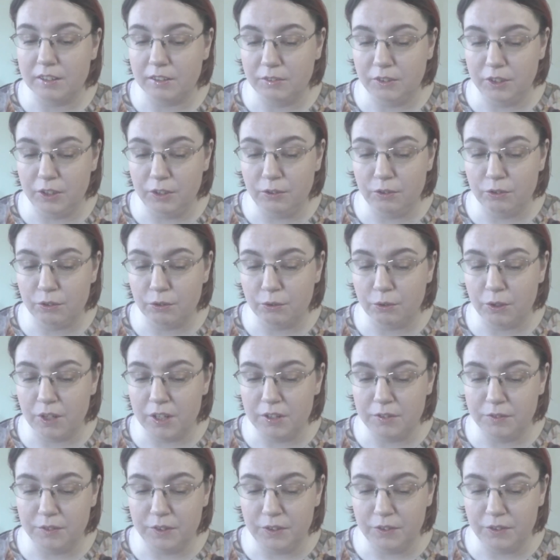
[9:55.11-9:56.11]
I've used quite
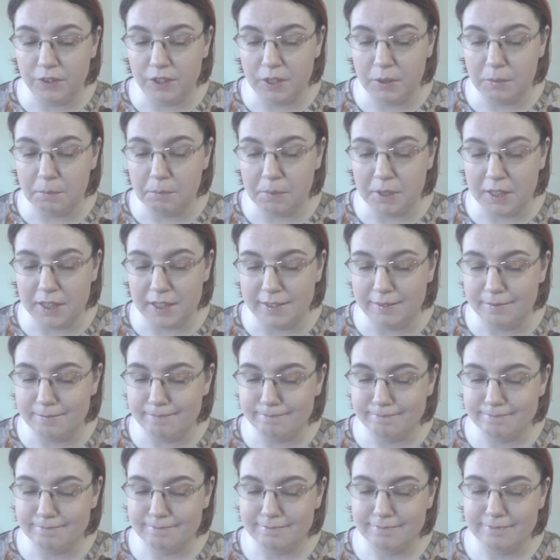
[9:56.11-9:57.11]
a few of them, but
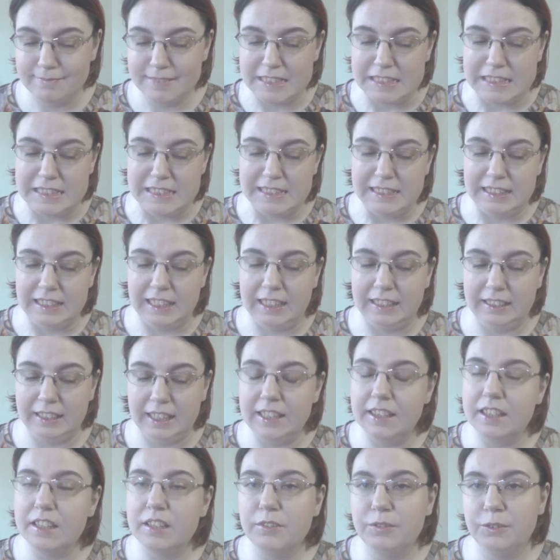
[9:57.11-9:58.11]
I
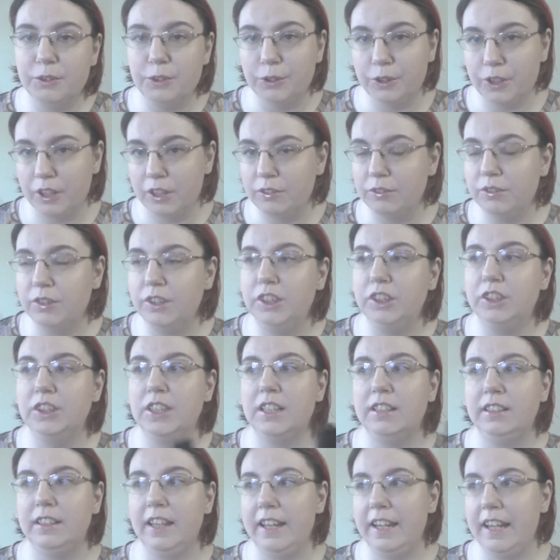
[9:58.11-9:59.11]
like their full coverage. I
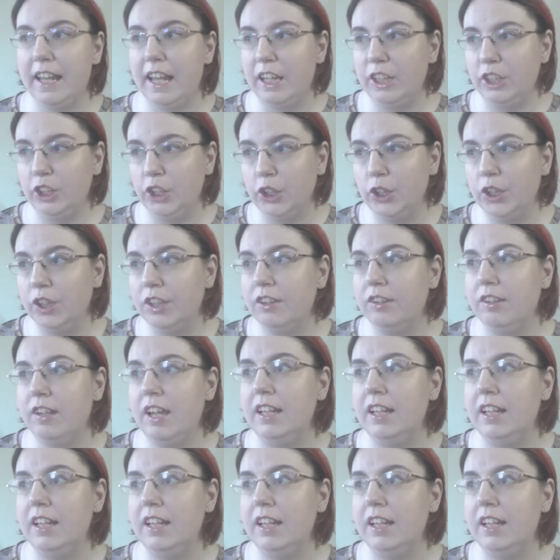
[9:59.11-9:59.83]
like how it looks.